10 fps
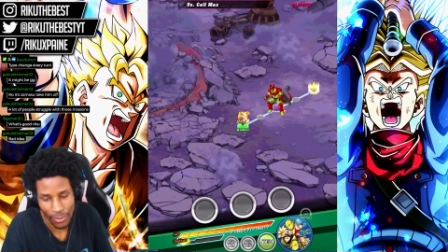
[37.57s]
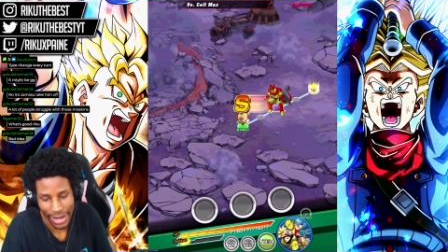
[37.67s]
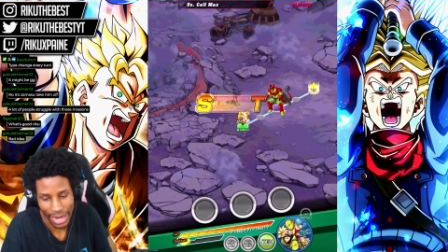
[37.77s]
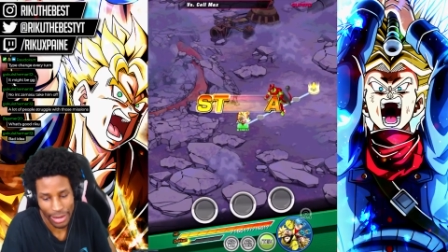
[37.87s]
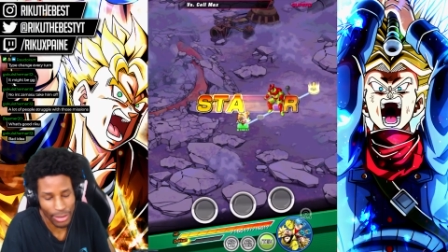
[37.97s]

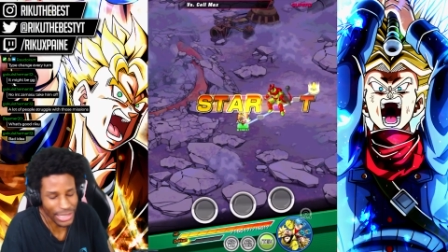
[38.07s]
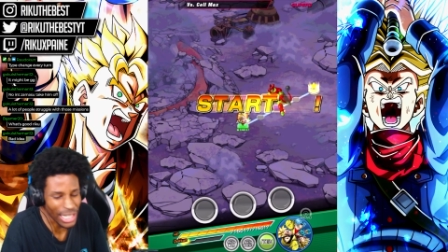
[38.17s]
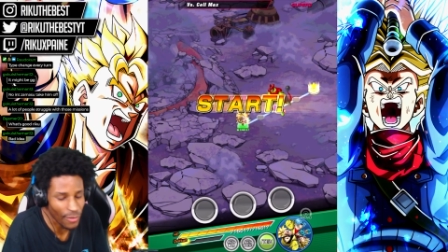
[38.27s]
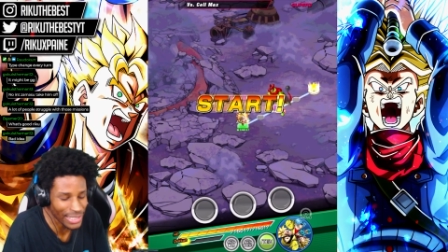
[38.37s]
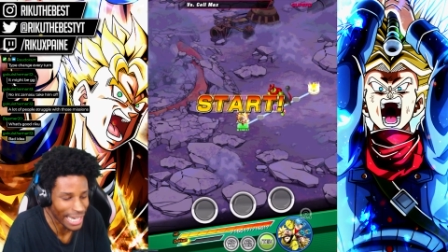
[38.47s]
mind, I, I was
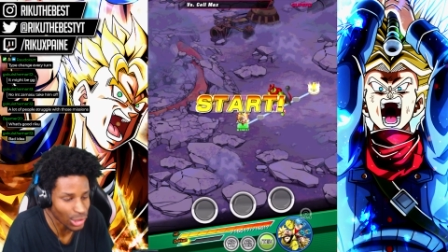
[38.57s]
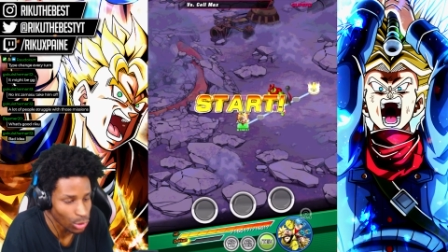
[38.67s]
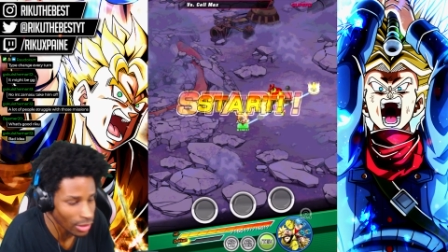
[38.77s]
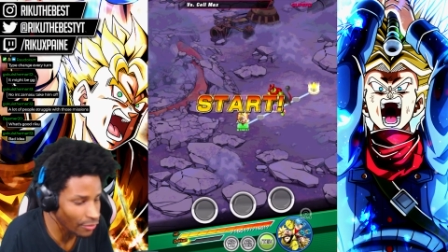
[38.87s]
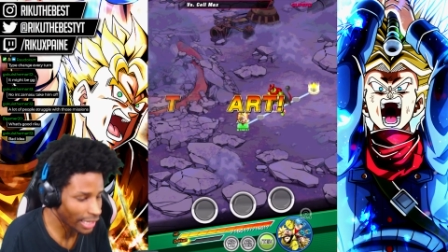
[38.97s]
thinking of his
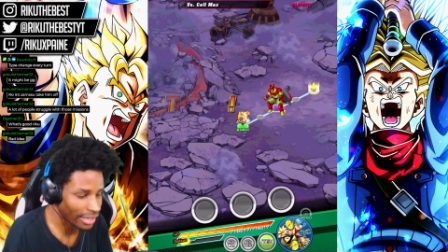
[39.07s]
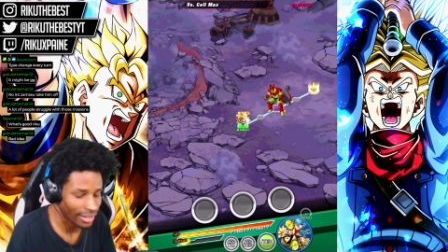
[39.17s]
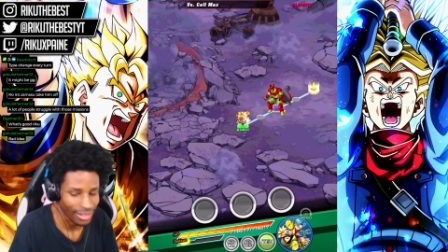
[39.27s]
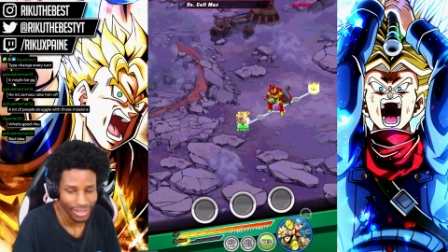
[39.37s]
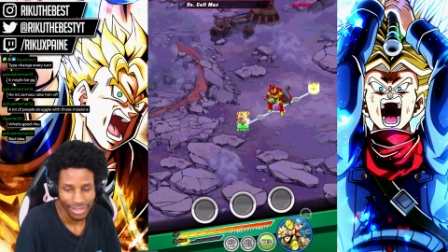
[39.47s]
actual event.
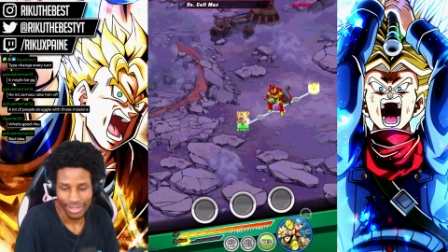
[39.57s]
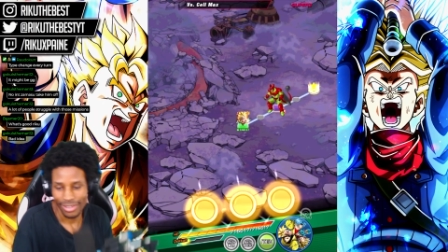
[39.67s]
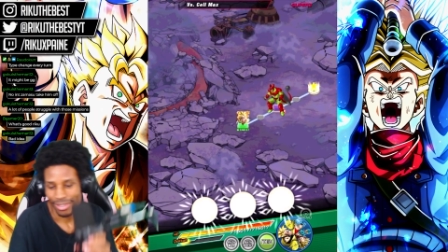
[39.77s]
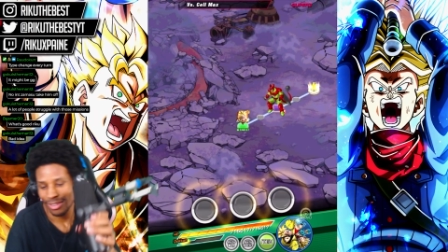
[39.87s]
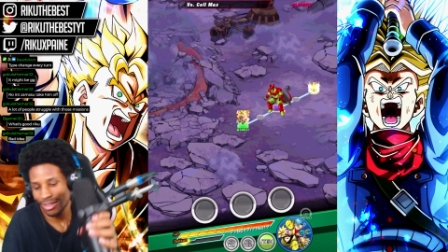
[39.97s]

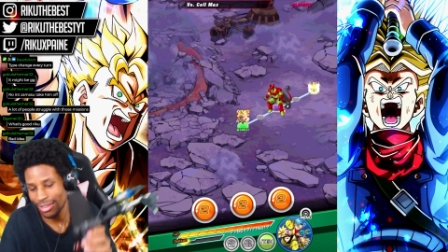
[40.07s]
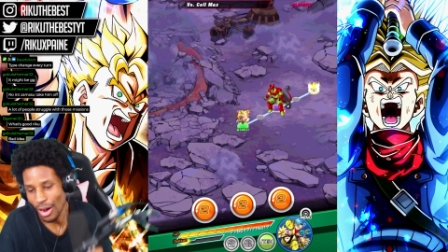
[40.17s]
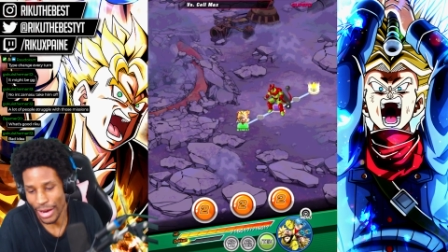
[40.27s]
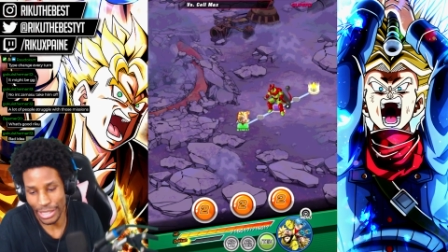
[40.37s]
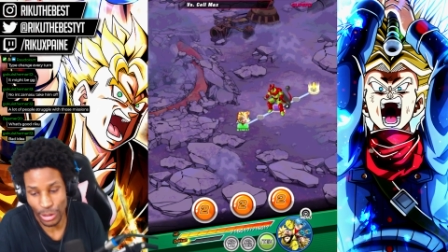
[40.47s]

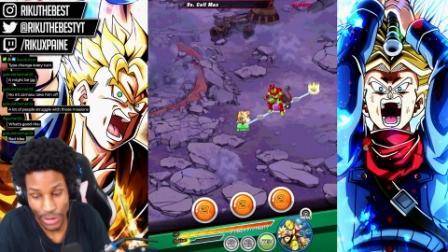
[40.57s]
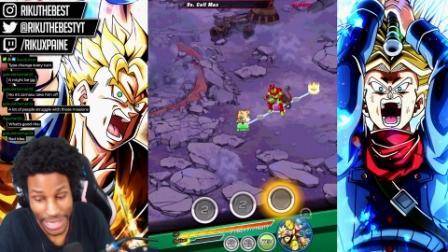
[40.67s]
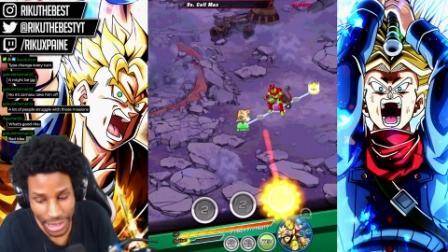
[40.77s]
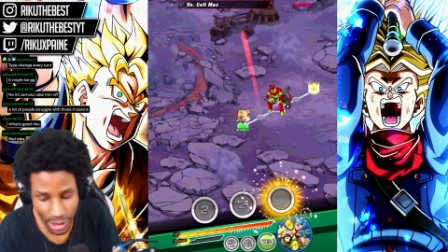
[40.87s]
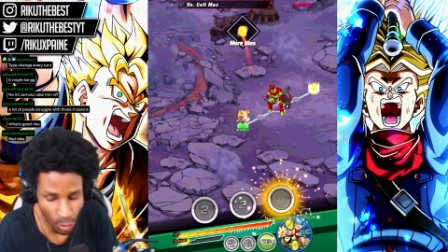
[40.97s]
Okay, so
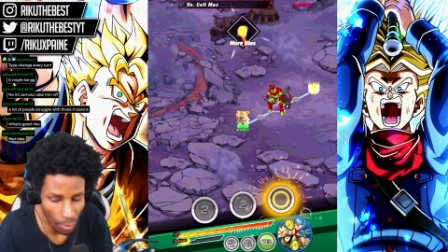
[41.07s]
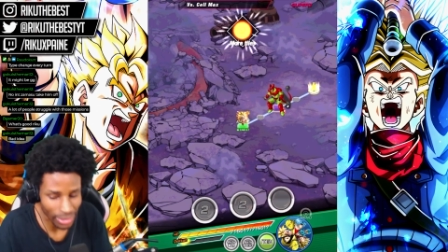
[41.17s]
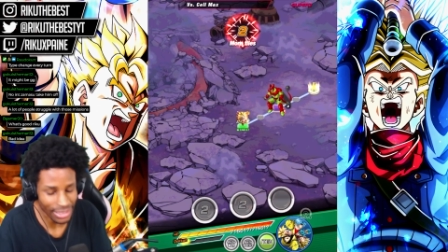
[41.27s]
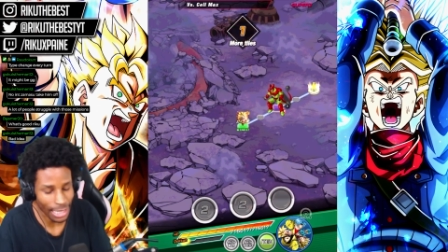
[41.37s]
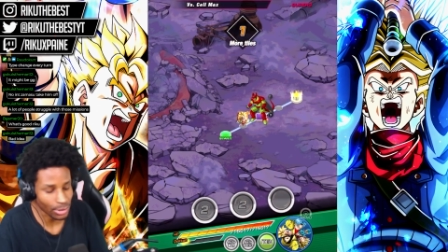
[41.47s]
this is the one with
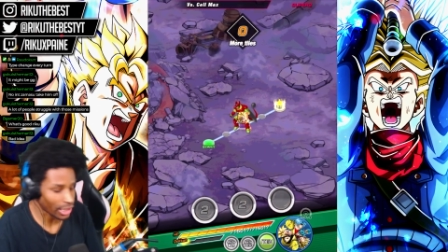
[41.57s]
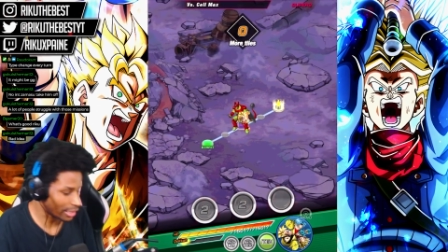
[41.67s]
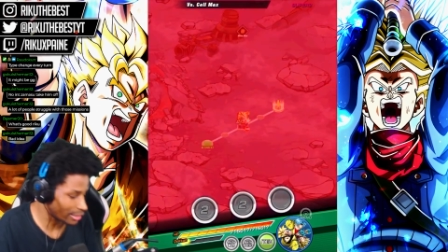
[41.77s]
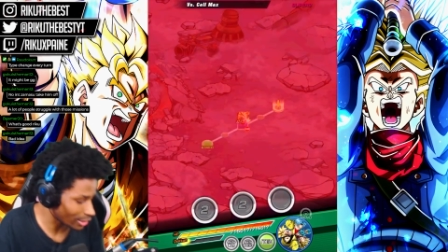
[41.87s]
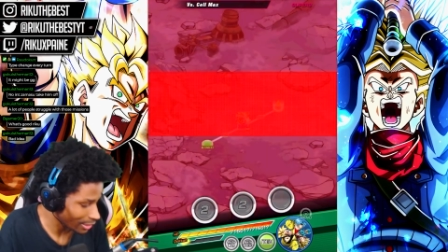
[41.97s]
the type
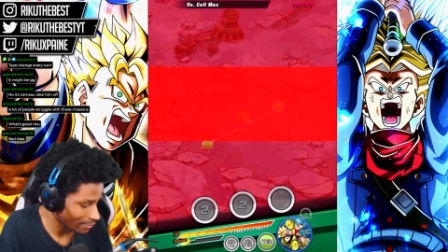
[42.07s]
change.